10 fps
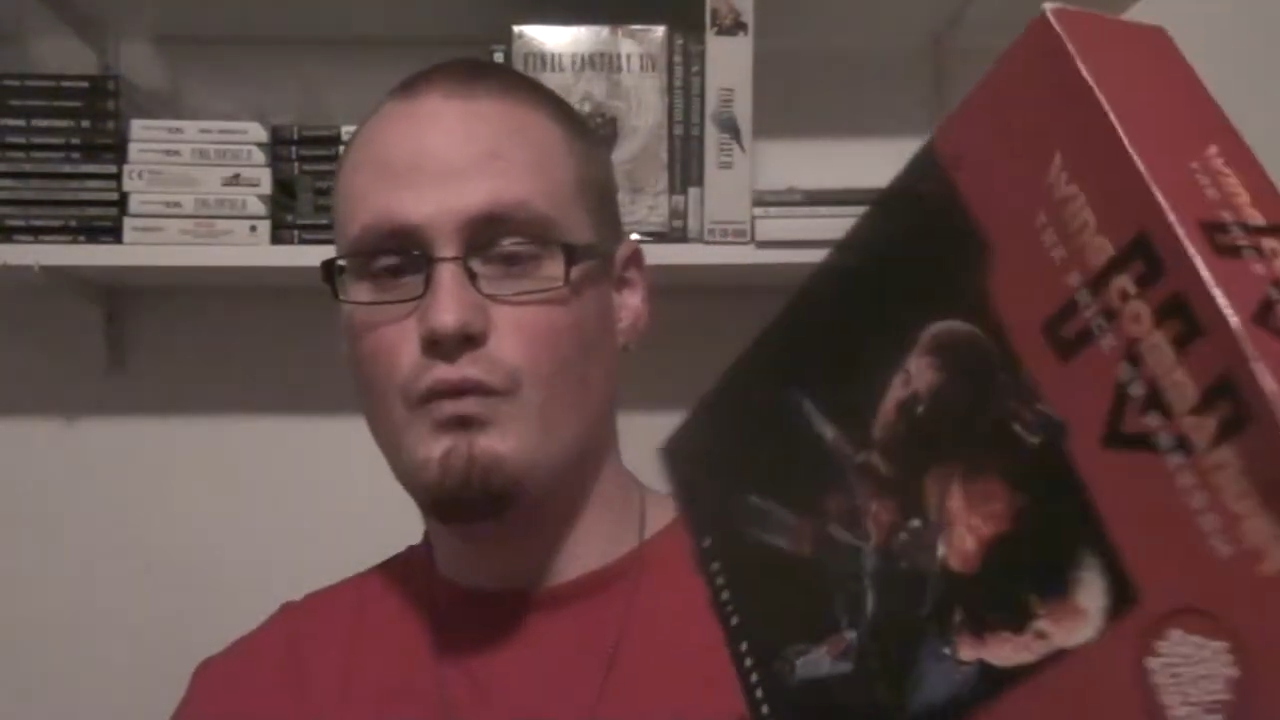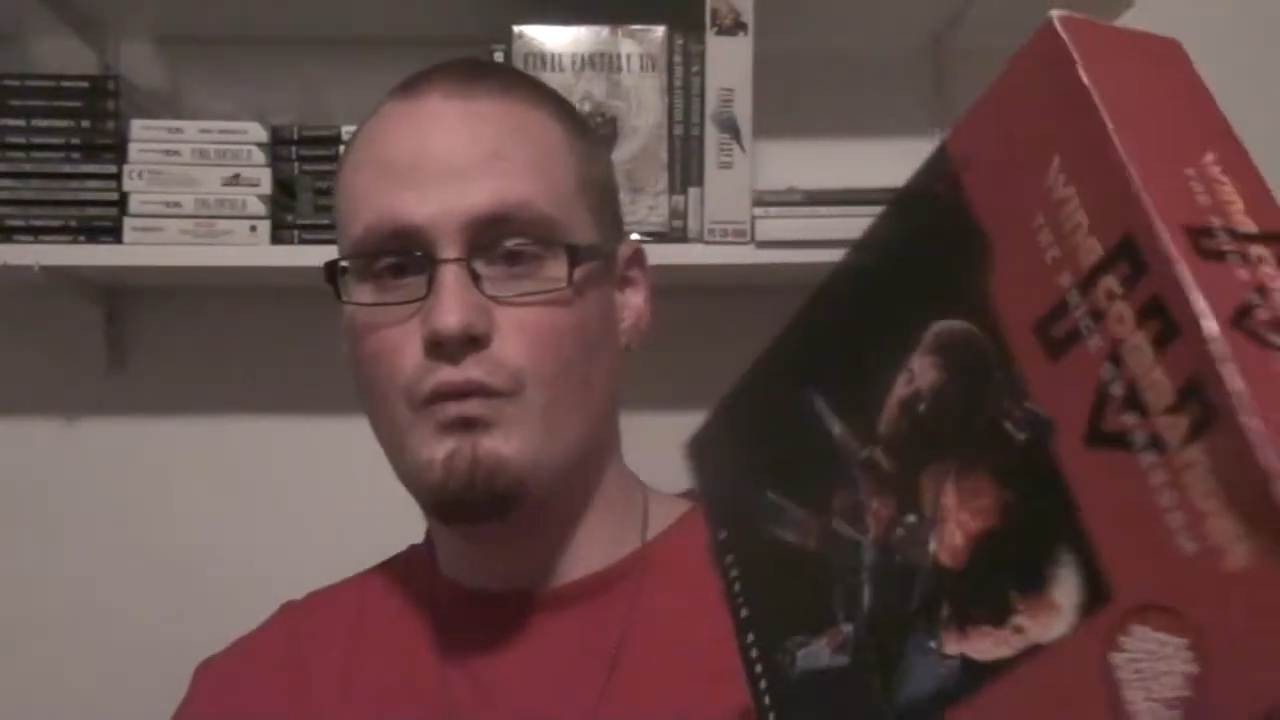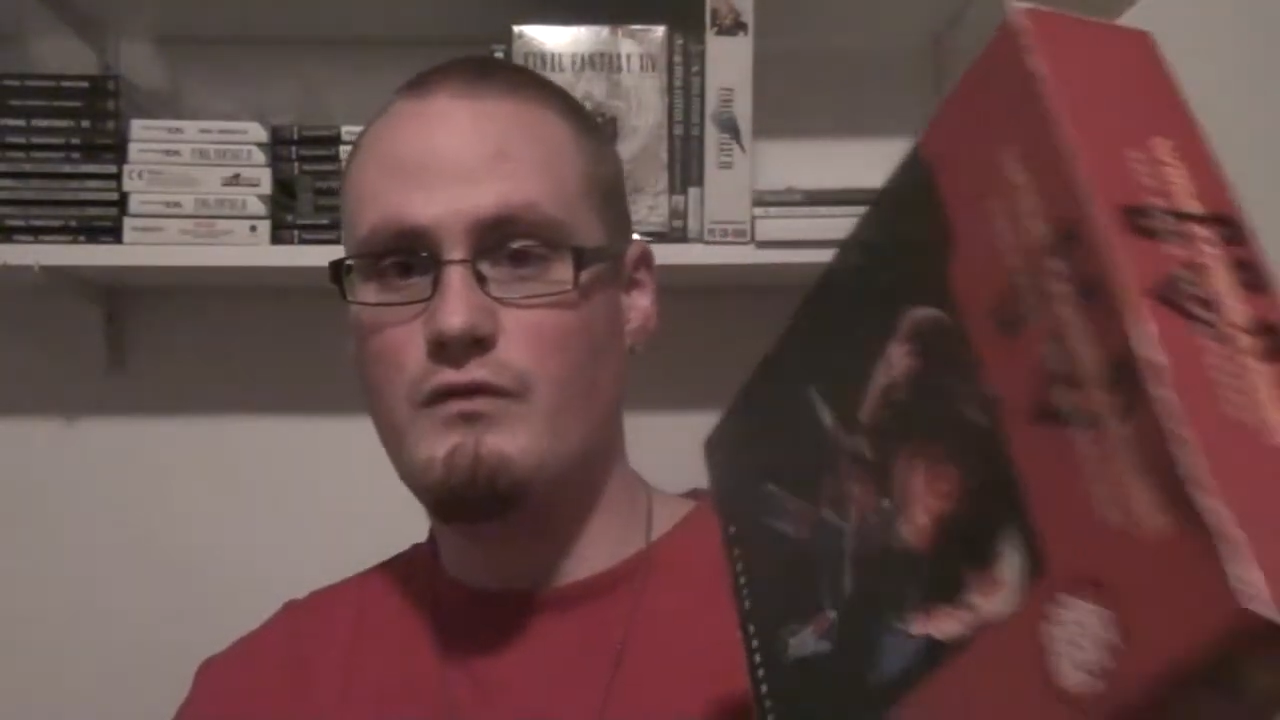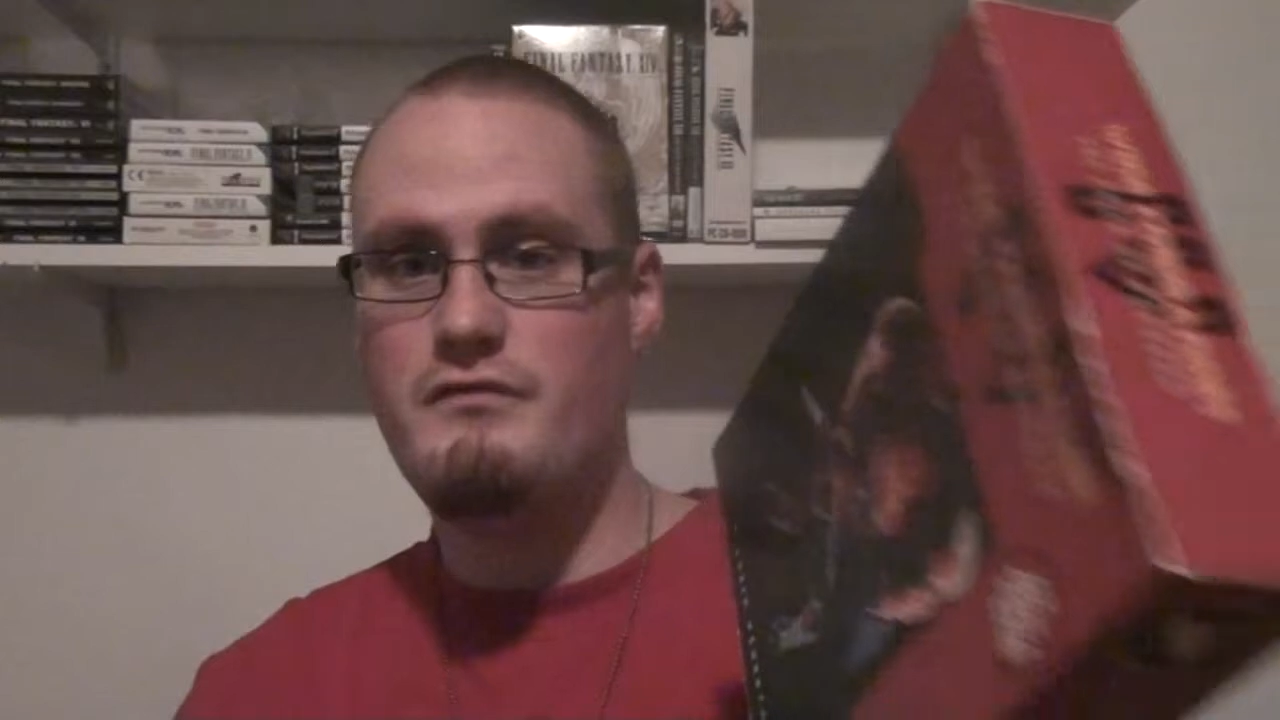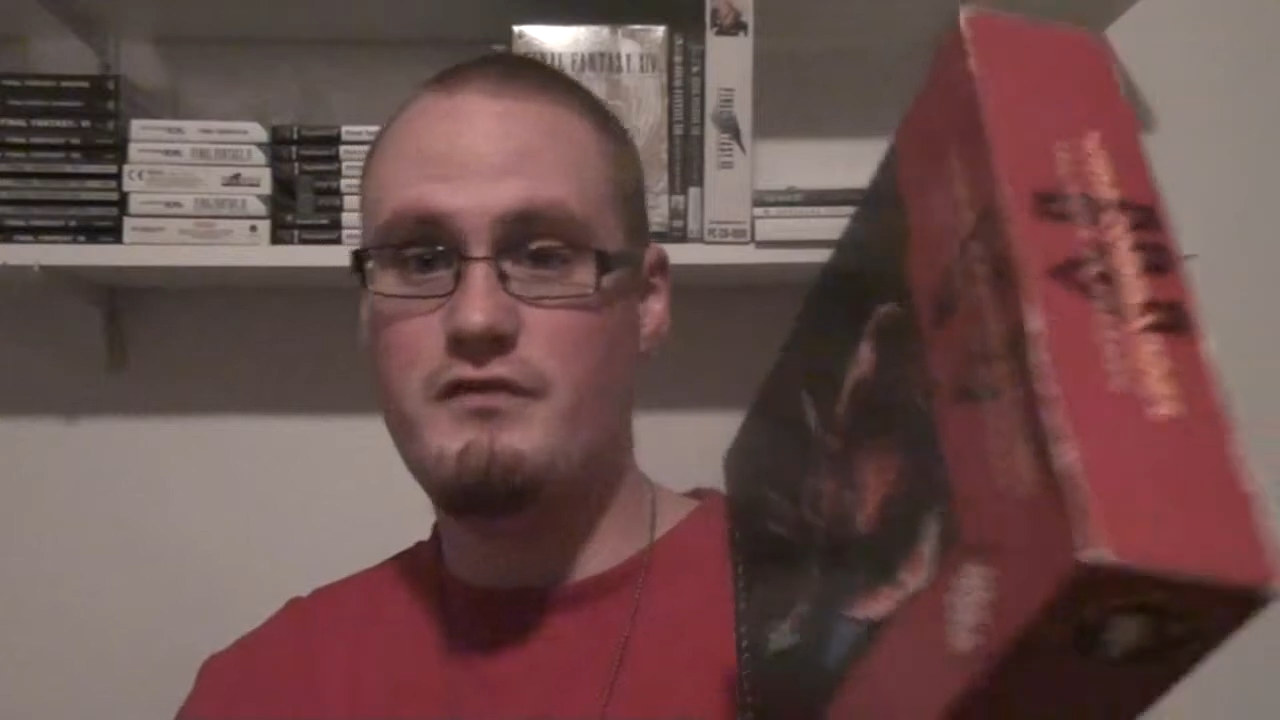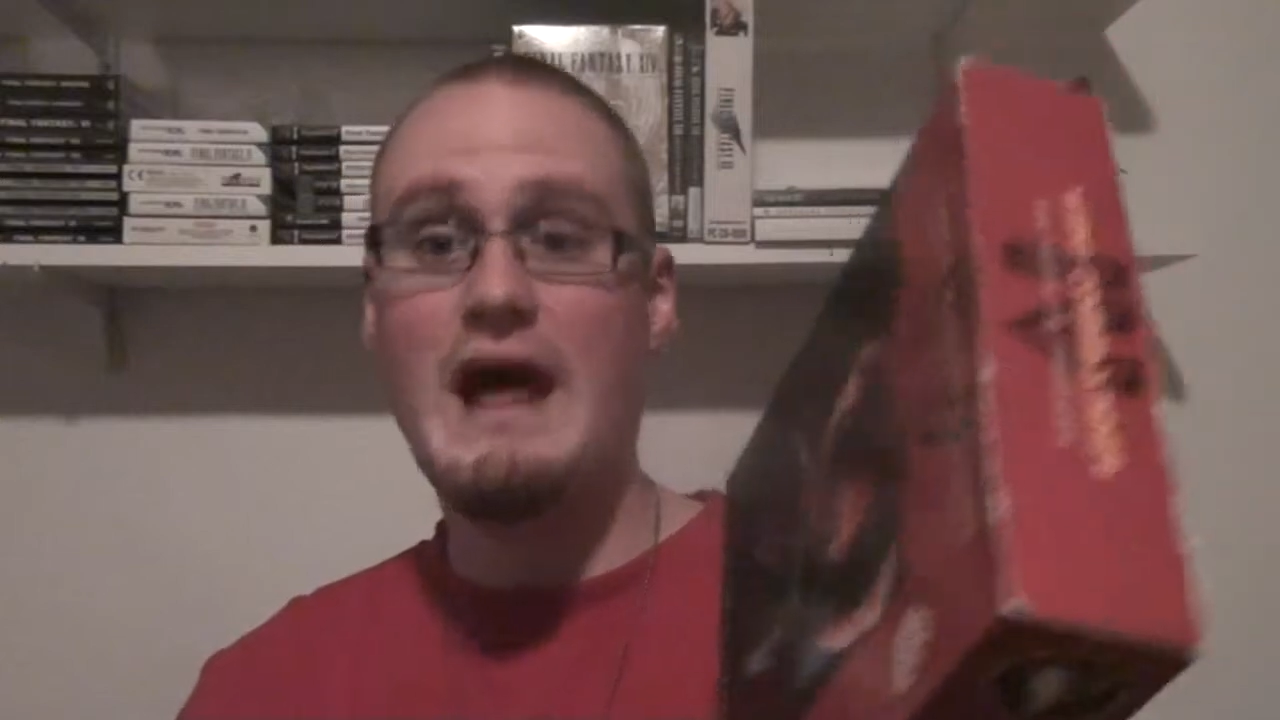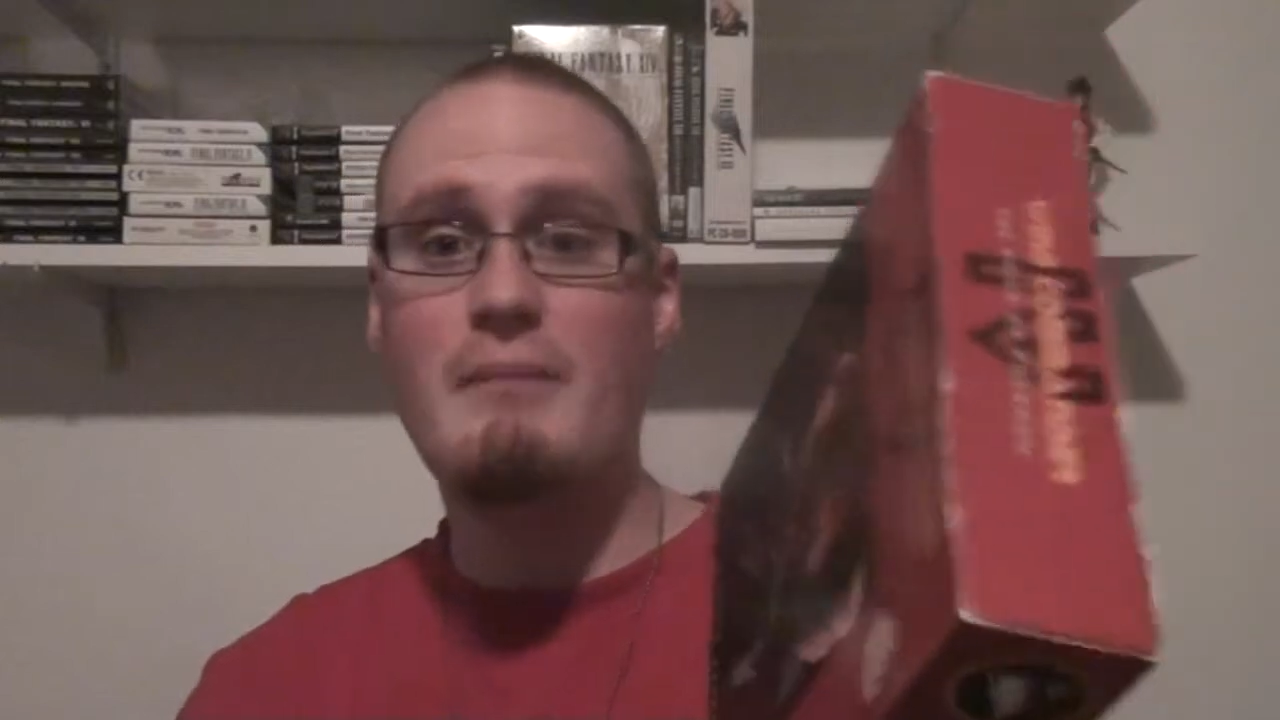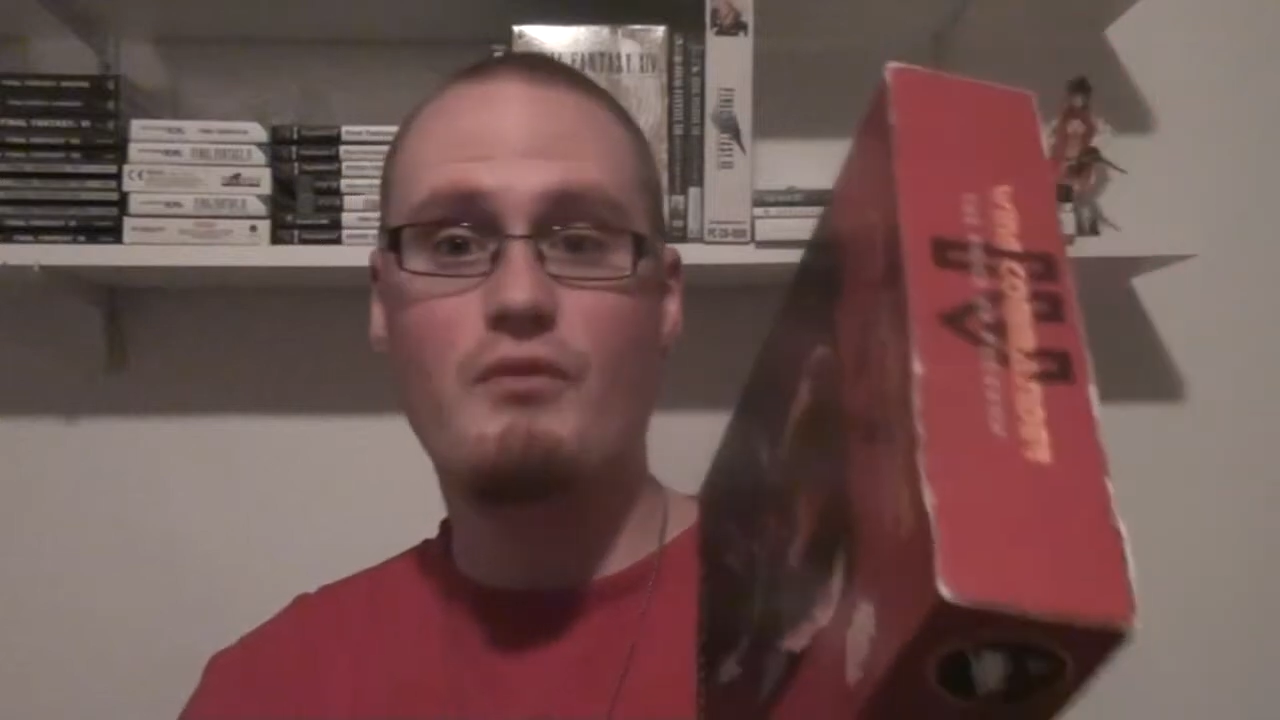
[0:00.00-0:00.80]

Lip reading: flop